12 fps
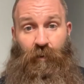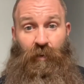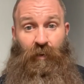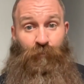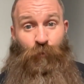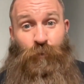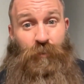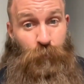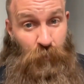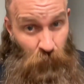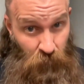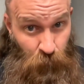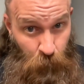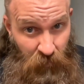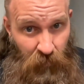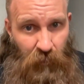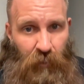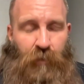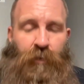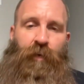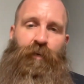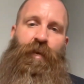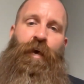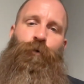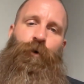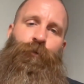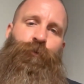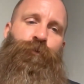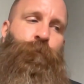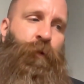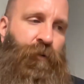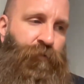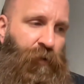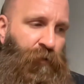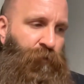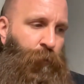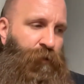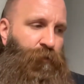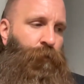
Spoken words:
And at first it was just for me, and yet now others are benefiting from it.